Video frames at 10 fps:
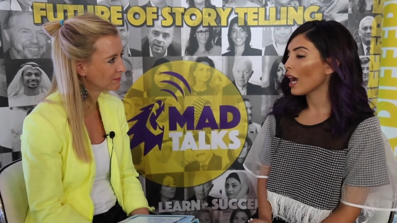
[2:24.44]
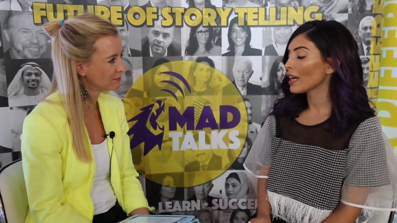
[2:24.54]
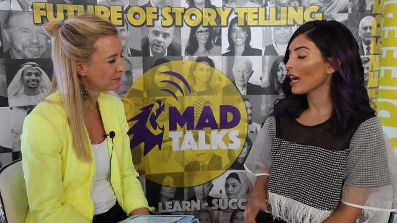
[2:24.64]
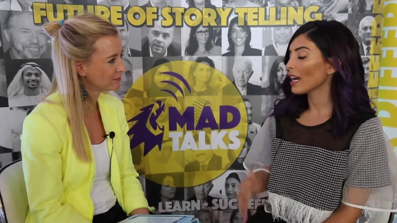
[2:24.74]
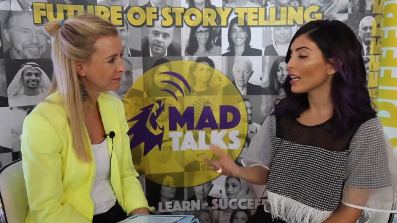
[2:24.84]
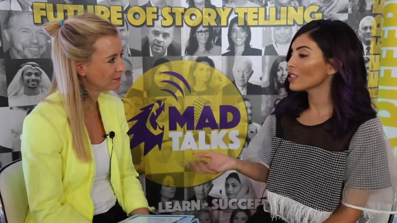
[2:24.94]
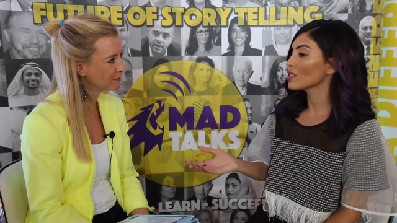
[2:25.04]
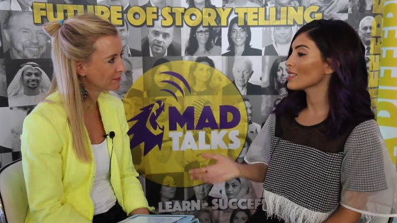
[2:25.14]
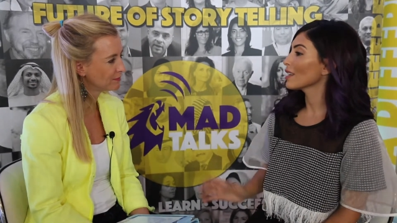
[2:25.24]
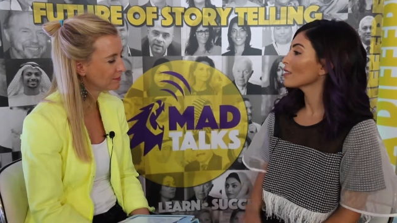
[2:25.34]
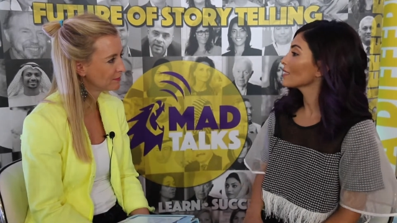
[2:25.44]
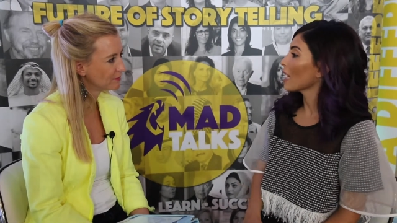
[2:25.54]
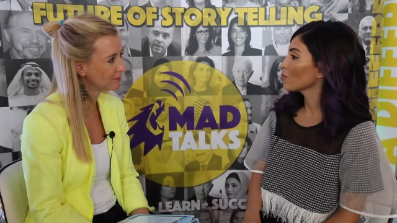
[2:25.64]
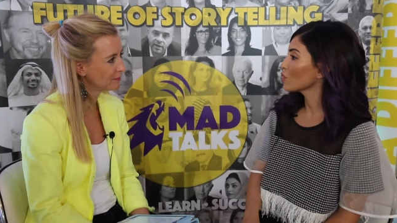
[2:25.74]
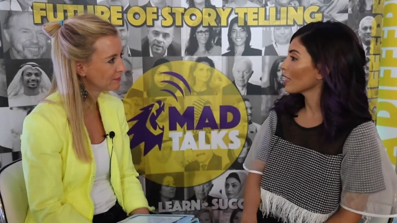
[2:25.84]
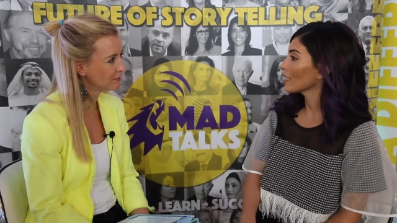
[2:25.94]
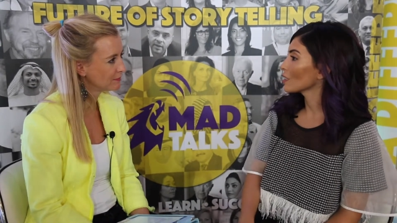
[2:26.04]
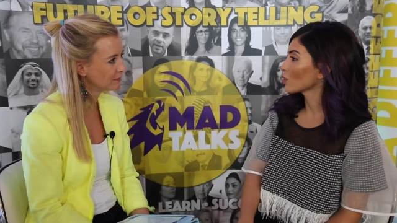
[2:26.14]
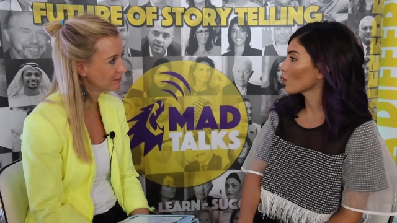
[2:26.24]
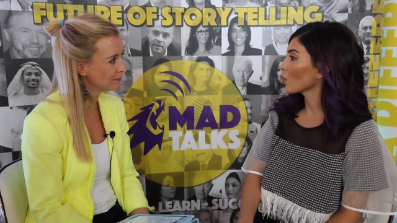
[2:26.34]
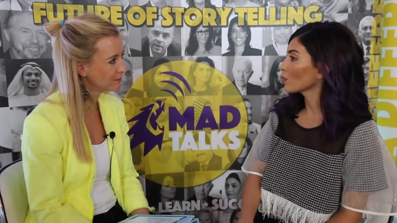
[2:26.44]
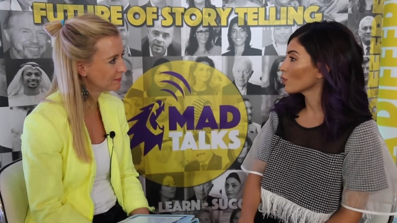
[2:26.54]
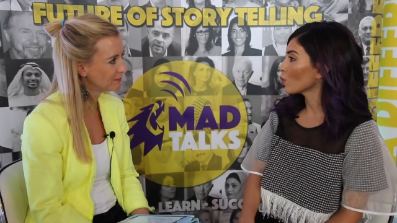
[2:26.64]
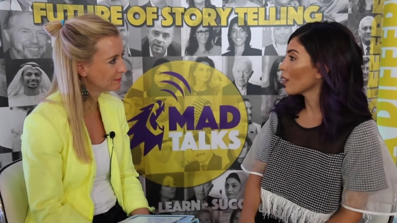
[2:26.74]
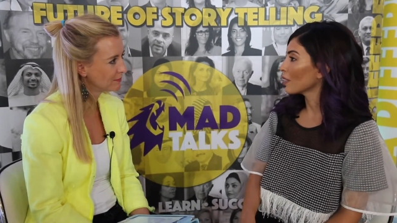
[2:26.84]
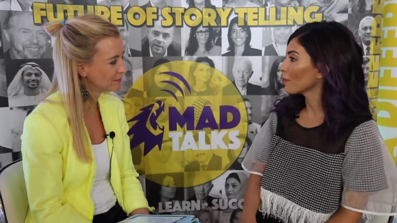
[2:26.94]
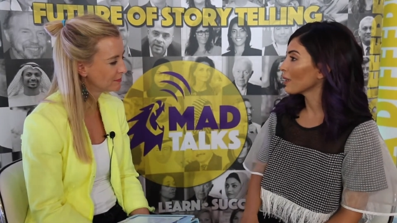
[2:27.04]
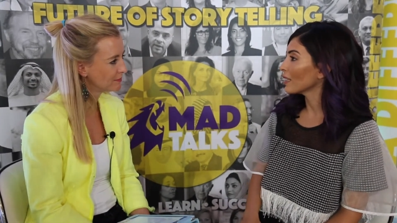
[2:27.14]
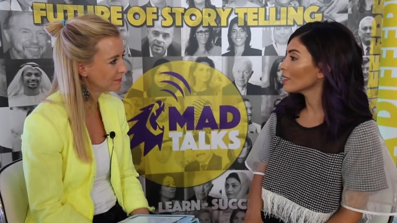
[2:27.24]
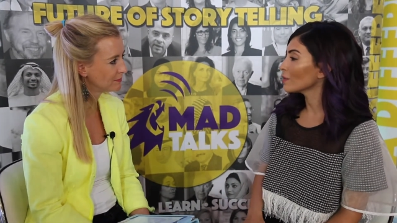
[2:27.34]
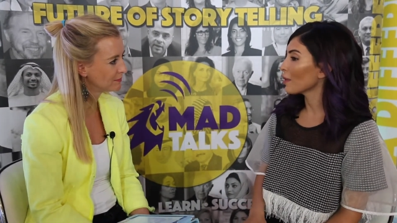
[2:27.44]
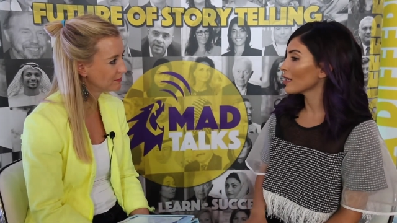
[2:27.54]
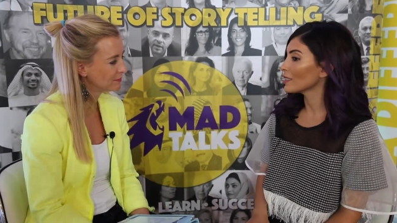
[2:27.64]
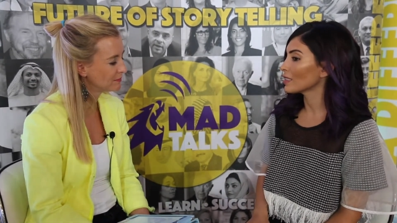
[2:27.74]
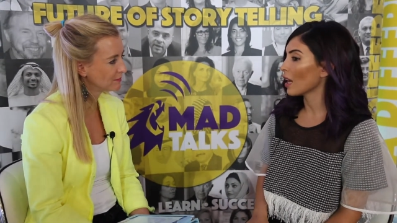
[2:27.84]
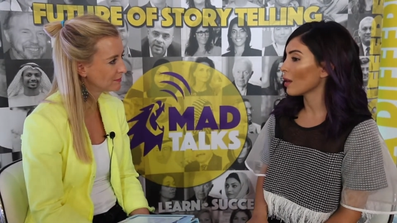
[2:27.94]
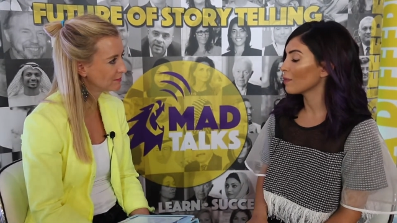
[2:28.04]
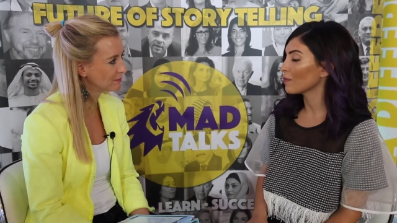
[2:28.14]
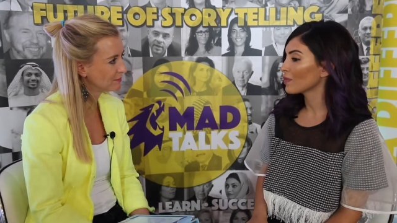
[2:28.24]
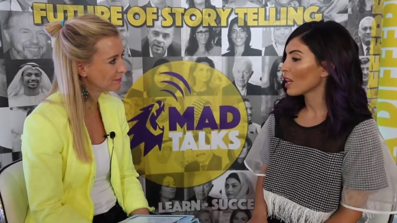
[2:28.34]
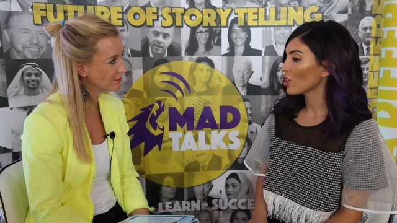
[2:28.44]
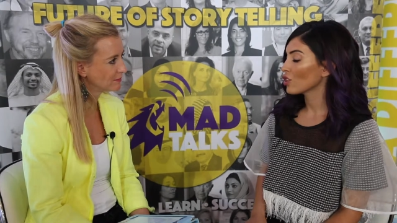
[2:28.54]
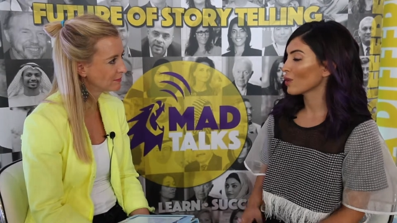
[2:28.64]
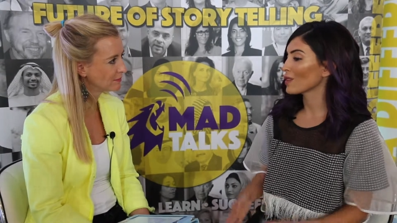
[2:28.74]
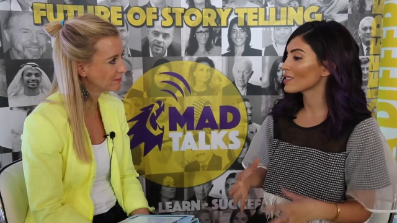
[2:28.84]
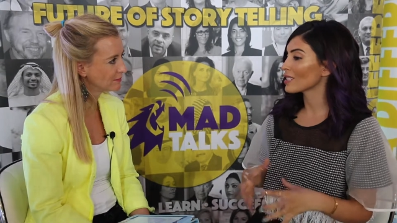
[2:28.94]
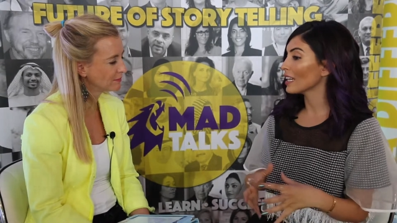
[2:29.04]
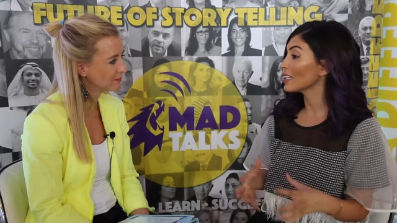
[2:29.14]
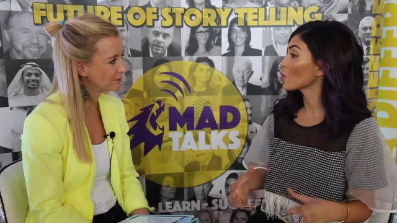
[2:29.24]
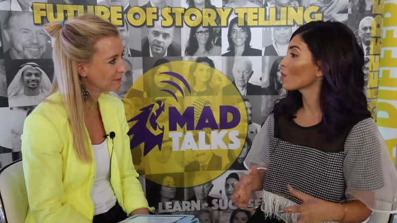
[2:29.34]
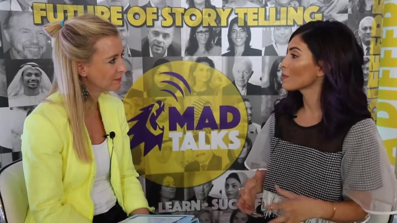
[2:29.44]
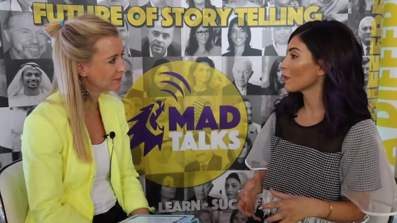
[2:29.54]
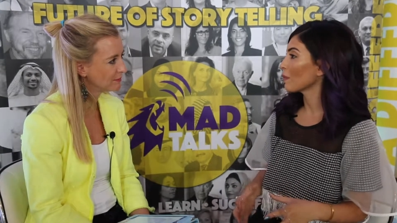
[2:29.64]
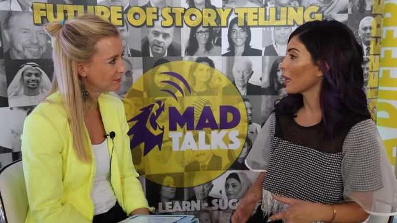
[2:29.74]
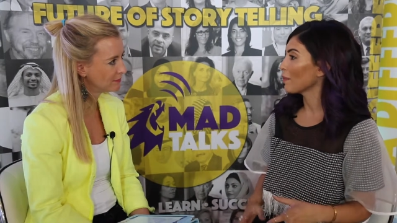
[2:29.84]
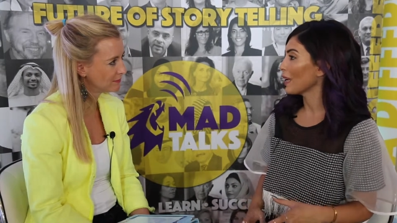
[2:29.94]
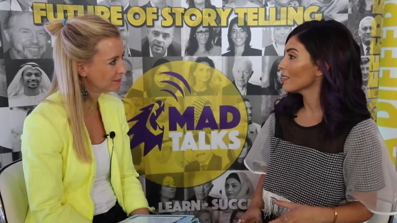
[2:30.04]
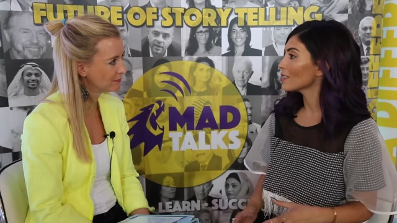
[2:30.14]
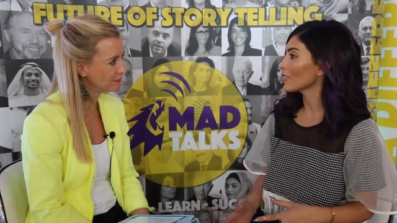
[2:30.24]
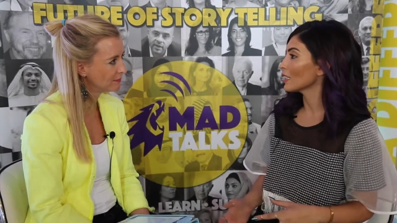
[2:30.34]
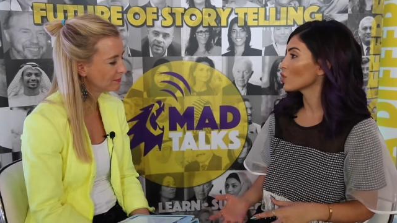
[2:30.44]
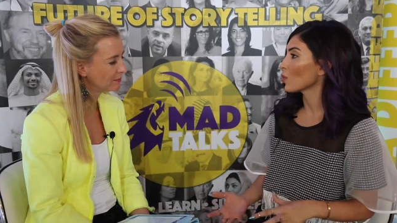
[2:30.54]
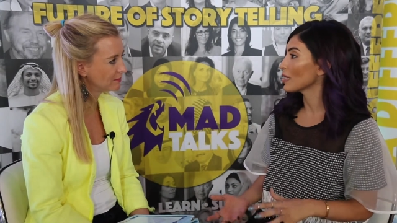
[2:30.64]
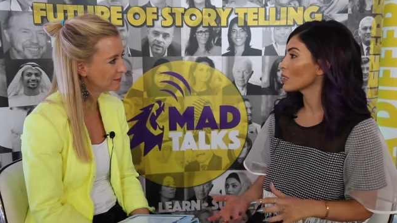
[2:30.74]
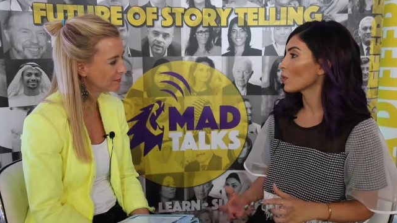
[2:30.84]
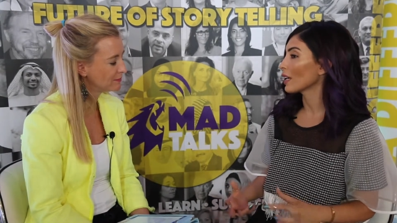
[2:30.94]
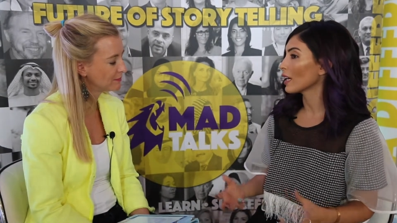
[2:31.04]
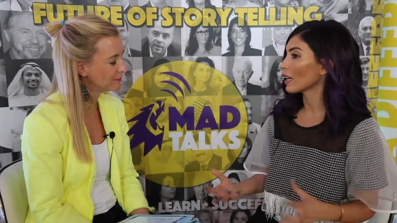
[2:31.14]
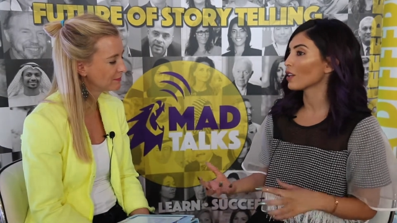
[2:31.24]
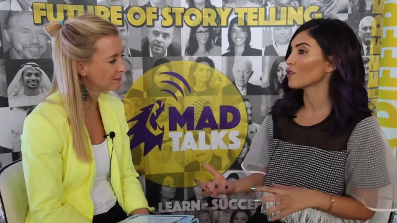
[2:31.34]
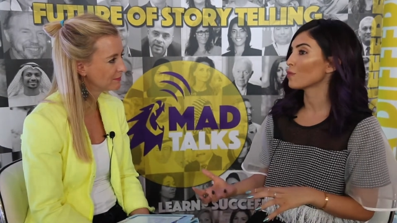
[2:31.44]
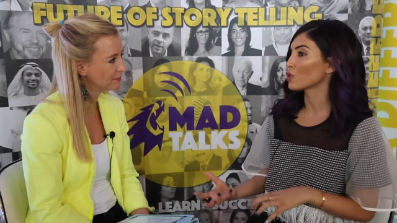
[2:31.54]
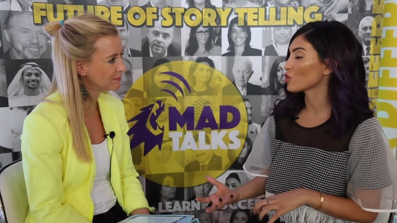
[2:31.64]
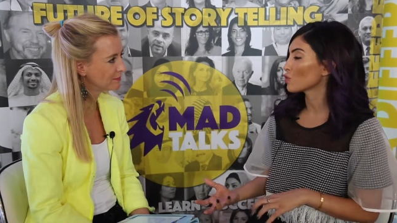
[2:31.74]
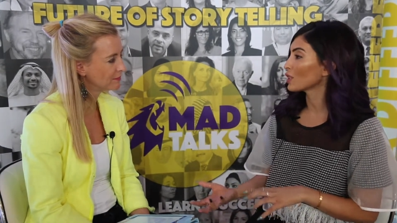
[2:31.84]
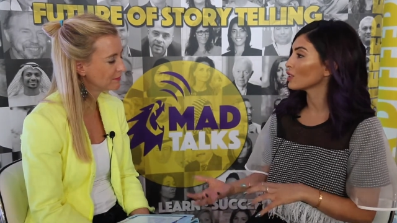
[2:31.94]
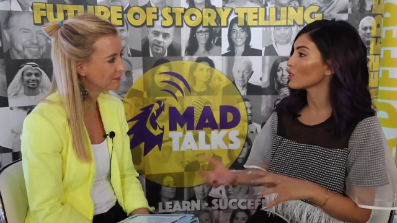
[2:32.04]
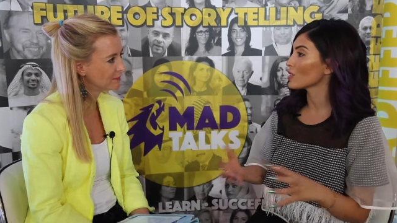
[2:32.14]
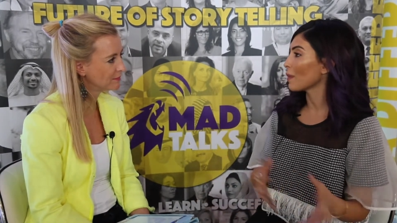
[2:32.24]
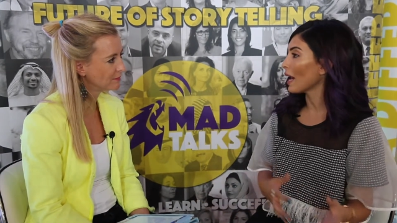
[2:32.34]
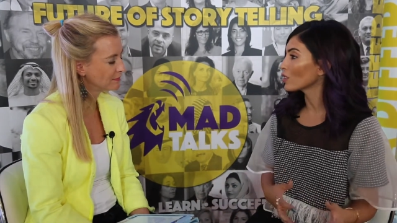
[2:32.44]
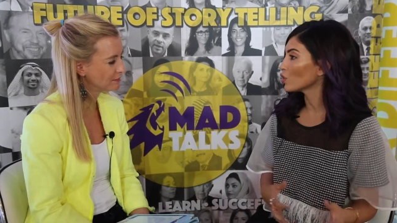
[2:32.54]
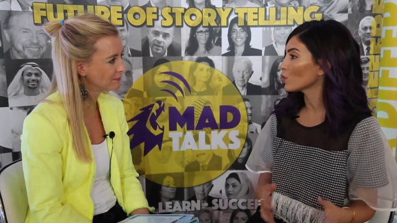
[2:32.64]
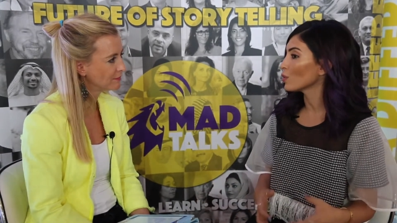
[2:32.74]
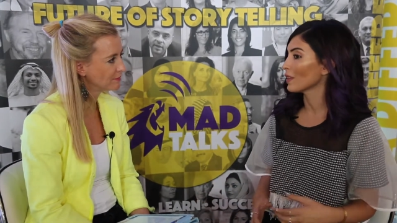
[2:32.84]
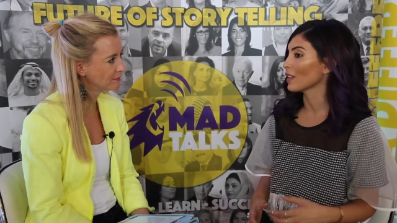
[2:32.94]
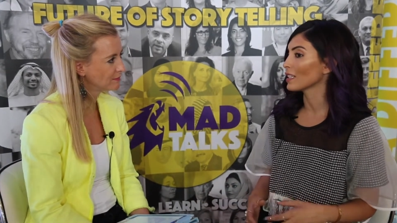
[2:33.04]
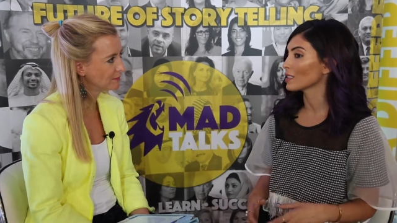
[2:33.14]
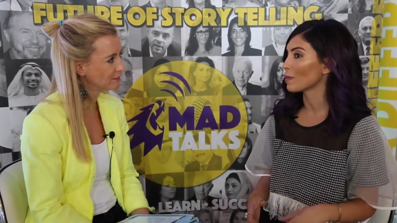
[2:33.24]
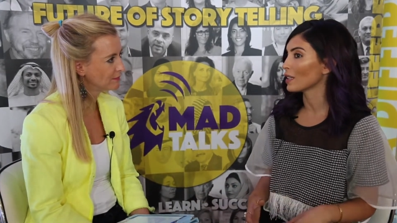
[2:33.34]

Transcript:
Speaker 1: I, I like to say Snapchat has grown quite a bit, but um, you know, the site has always been my base. That's always what I kind of push readers back to, and that's